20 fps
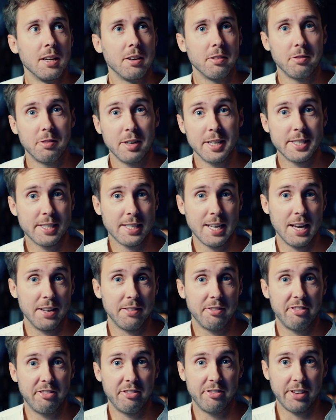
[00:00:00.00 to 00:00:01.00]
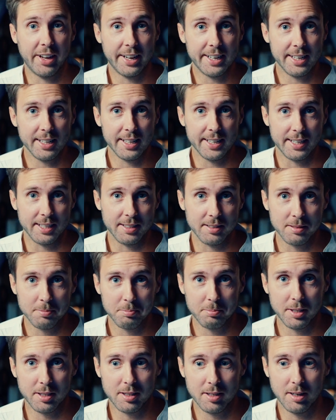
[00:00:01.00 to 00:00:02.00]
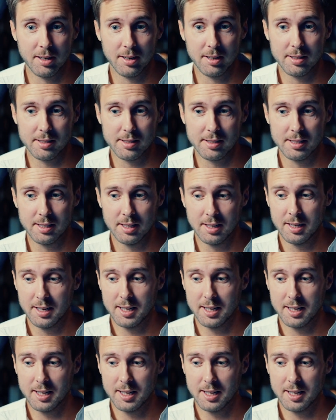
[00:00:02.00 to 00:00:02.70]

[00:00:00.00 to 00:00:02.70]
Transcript: risk at failing, because